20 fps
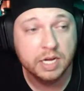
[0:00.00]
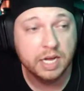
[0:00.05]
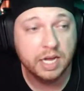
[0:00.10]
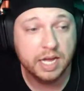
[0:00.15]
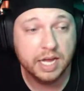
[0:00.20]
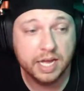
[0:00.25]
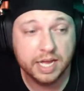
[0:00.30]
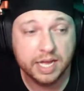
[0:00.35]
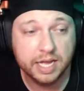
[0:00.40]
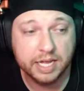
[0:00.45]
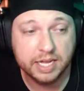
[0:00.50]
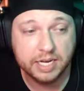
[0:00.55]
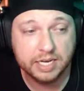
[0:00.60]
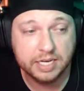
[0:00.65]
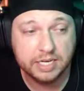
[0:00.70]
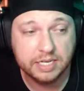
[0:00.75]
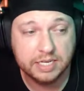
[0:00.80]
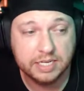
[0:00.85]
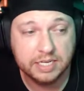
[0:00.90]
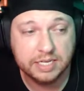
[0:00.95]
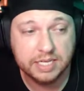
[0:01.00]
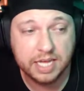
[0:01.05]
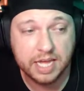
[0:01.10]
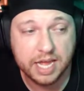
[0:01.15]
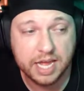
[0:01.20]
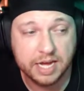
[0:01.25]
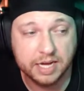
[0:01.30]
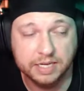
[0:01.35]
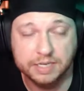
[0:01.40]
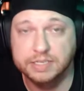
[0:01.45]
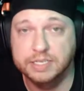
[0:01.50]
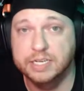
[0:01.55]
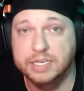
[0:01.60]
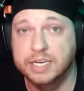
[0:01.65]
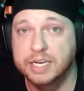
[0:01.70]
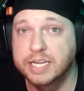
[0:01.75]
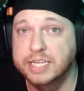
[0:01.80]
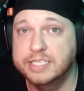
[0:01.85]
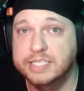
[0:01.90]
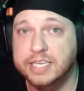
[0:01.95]
And yeah,
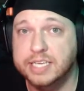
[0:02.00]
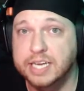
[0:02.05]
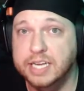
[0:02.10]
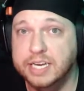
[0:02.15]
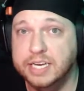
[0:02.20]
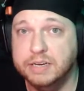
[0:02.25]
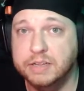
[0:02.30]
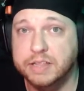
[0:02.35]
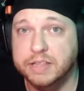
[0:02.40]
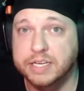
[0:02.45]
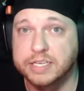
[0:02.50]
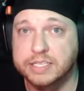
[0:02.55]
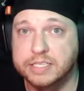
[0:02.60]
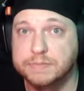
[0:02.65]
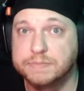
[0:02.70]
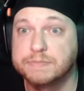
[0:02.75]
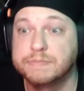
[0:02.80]
let's get into this.